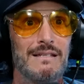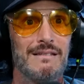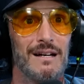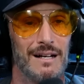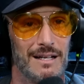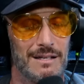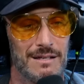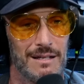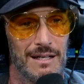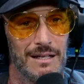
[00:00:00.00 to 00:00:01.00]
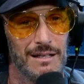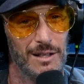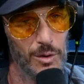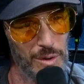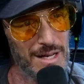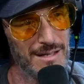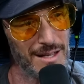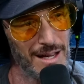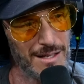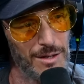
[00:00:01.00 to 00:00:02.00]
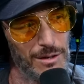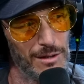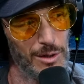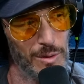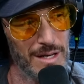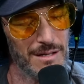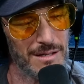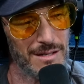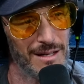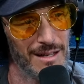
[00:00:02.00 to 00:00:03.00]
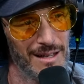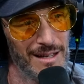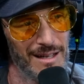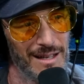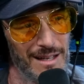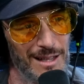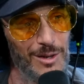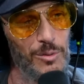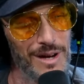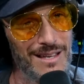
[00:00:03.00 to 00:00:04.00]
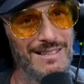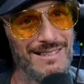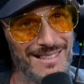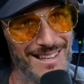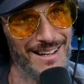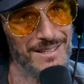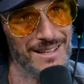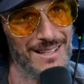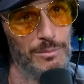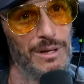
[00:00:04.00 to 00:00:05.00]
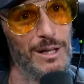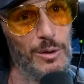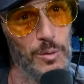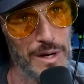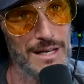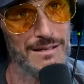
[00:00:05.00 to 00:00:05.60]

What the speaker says: does. Louise does or Louise? Louise doesn't, but Louise